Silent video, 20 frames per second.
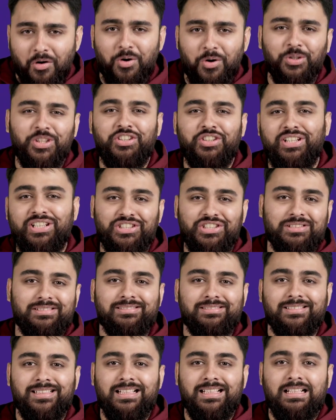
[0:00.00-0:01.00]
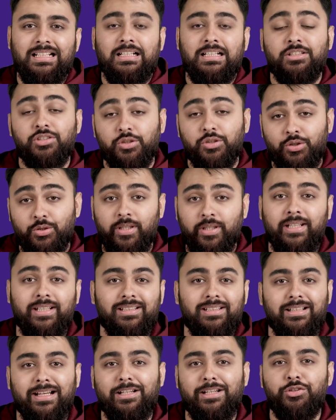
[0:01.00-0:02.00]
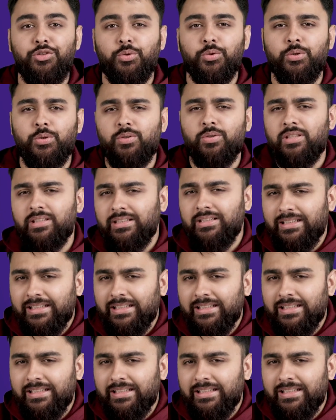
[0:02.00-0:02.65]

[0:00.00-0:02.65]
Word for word: or the treasure. So today I'll show you the